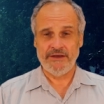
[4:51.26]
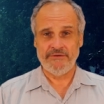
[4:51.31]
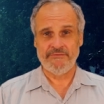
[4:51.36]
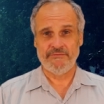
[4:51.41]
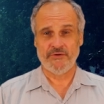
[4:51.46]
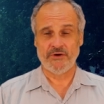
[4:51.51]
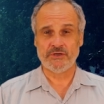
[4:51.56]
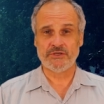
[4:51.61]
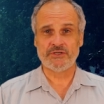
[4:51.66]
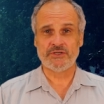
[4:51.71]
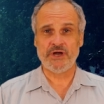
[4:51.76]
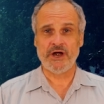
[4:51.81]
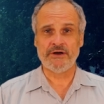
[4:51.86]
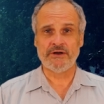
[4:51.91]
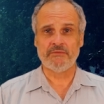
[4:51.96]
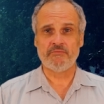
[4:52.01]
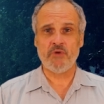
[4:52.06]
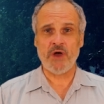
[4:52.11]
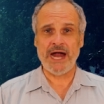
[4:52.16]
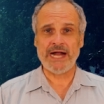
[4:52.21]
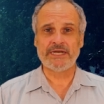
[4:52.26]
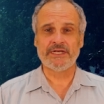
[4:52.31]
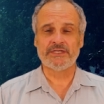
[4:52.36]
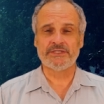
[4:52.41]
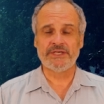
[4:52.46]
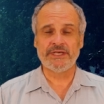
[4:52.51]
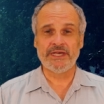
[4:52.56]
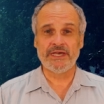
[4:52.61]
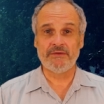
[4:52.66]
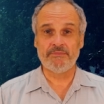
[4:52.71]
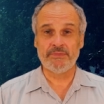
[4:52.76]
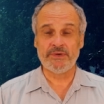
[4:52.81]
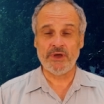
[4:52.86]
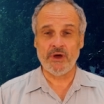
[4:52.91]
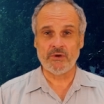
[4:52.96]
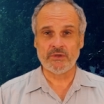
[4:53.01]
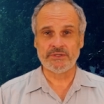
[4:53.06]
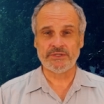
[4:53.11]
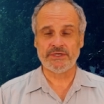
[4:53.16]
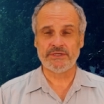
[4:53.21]
and first started practicing
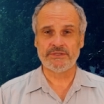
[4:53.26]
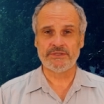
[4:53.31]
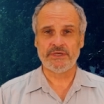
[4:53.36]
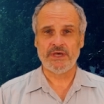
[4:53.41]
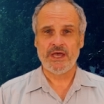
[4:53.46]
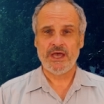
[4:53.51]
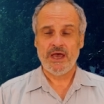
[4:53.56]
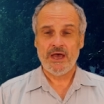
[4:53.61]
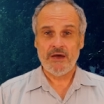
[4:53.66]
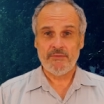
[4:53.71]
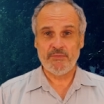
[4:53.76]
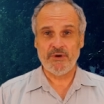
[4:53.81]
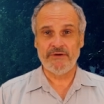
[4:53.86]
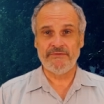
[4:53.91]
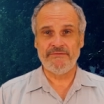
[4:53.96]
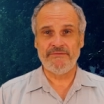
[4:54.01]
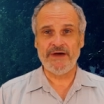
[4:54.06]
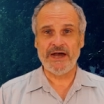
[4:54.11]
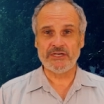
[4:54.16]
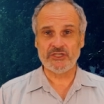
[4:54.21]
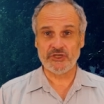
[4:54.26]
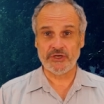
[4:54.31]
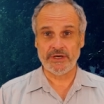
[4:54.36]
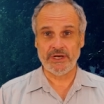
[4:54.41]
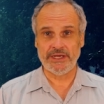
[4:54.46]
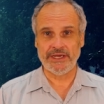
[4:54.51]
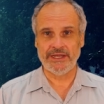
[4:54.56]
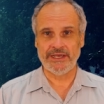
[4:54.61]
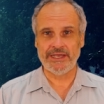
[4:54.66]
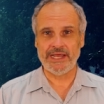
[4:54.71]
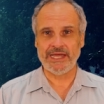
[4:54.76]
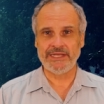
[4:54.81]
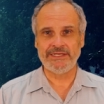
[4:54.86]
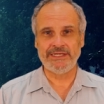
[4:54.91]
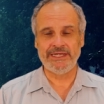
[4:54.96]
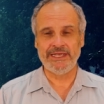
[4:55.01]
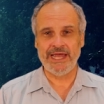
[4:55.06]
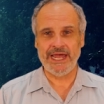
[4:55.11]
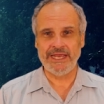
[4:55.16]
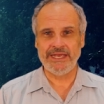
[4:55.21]
hypnosis professionally in
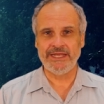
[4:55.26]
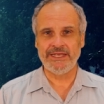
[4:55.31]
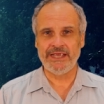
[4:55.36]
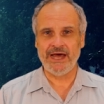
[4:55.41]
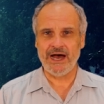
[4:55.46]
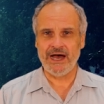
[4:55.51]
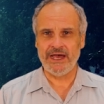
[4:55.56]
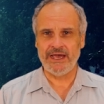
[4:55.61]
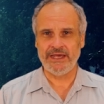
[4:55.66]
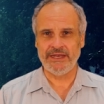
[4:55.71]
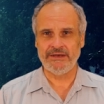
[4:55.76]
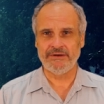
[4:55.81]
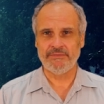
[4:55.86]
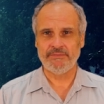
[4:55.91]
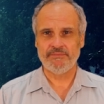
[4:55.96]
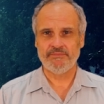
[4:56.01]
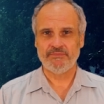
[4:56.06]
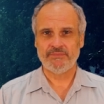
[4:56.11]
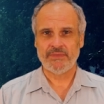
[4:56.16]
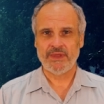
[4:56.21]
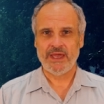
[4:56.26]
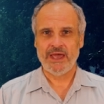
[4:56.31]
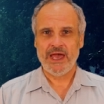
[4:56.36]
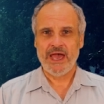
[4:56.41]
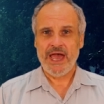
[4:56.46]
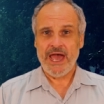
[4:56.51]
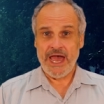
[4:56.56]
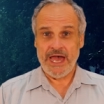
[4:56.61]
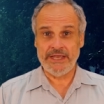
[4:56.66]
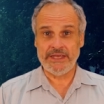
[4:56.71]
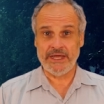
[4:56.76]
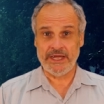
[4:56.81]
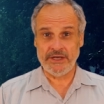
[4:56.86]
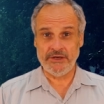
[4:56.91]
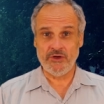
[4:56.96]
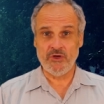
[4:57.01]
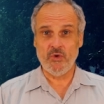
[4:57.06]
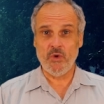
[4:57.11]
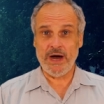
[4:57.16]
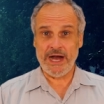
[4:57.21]
1989, and I
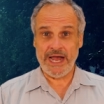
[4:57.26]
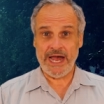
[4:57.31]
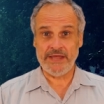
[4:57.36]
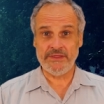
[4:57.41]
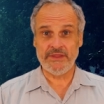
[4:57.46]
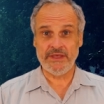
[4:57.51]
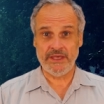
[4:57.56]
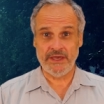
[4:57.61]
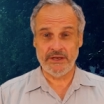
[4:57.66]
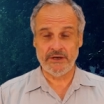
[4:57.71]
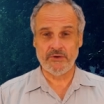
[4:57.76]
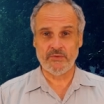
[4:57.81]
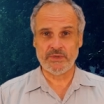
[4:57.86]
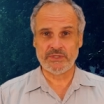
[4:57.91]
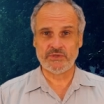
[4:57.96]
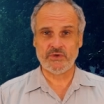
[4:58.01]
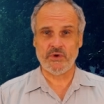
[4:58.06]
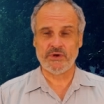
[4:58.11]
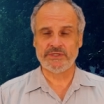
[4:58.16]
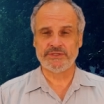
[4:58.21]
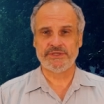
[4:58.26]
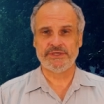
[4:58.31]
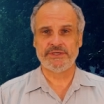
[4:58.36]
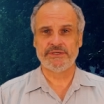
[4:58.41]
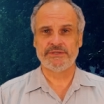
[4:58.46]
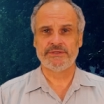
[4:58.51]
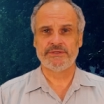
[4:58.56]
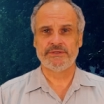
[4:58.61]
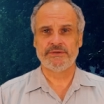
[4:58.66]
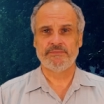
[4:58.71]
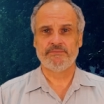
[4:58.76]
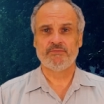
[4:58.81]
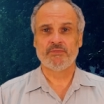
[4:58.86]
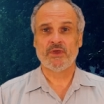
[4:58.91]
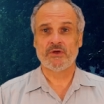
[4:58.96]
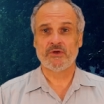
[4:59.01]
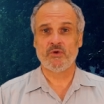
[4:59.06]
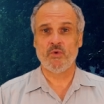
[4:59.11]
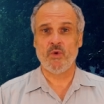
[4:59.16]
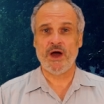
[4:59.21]
knew I had the inner resources
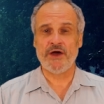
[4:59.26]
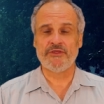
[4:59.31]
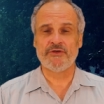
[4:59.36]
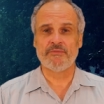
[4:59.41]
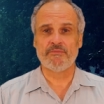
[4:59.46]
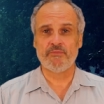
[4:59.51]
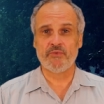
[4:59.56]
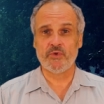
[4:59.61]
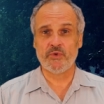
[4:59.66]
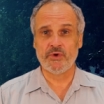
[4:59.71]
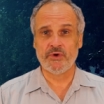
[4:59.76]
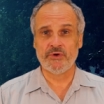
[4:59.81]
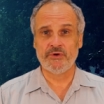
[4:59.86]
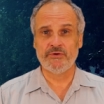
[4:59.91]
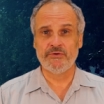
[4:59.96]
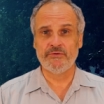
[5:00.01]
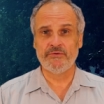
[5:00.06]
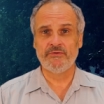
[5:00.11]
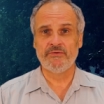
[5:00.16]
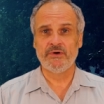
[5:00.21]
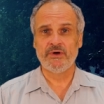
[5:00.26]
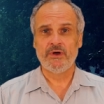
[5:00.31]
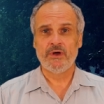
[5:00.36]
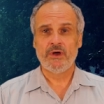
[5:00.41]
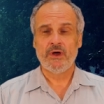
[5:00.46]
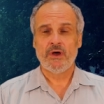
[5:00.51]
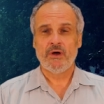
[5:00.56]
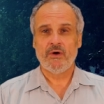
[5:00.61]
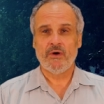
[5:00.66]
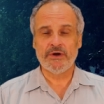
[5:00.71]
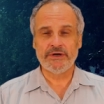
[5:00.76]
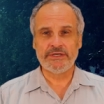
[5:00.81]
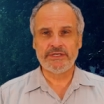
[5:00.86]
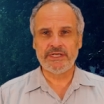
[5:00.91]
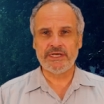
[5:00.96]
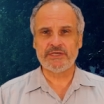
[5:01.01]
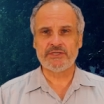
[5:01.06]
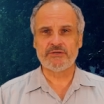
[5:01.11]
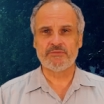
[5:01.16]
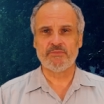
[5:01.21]
to either prove or
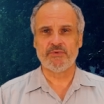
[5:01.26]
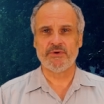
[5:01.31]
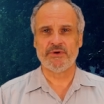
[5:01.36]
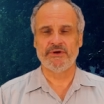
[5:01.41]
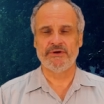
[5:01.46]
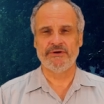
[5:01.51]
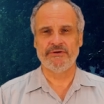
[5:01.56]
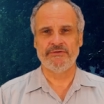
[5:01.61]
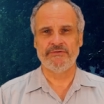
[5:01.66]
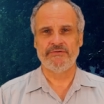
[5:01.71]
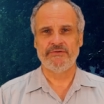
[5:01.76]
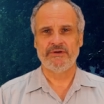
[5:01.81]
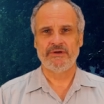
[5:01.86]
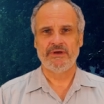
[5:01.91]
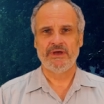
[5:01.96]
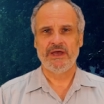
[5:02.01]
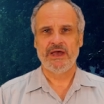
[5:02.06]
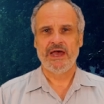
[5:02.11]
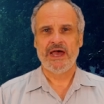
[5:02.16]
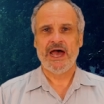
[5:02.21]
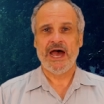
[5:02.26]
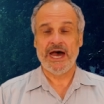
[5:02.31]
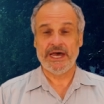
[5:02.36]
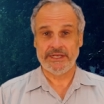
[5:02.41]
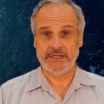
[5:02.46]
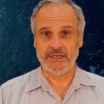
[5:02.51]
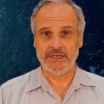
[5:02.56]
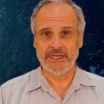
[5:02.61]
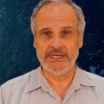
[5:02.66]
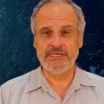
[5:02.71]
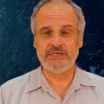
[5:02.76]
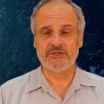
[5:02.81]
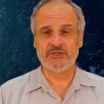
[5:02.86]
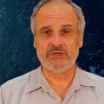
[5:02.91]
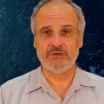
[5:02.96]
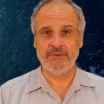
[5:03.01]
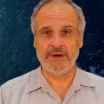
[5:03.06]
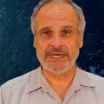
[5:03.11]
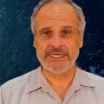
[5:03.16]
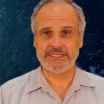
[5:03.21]
disprove, at least
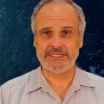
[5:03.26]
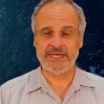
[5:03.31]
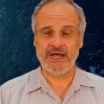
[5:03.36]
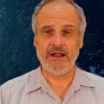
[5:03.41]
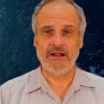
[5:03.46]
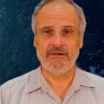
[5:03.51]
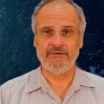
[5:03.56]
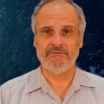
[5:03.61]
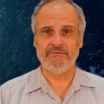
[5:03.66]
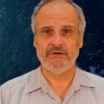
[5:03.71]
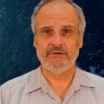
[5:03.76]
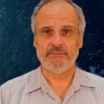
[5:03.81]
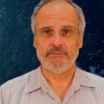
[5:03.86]
to myself,